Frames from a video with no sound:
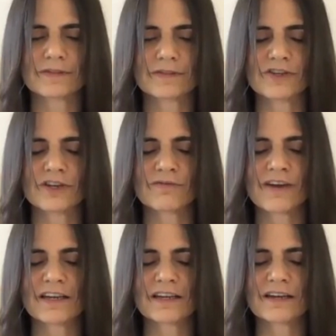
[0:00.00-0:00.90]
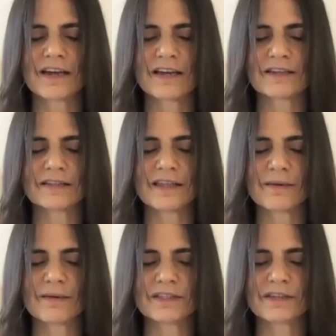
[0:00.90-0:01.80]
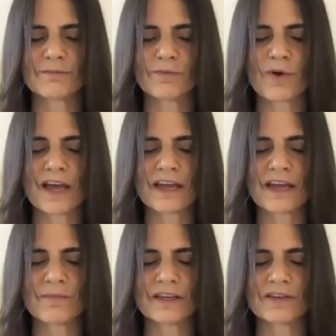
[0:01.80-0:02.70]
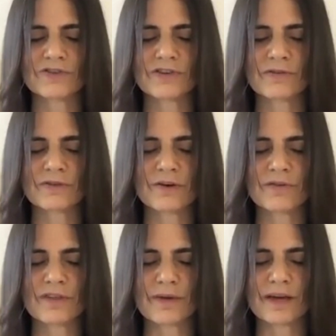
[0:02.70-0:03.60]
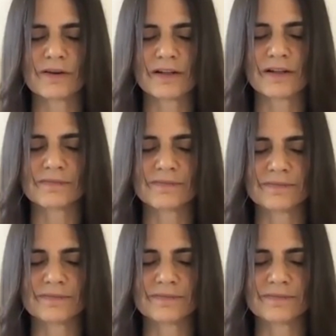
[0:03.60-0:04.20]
So you can recognize them in some way, but you don't know them at all.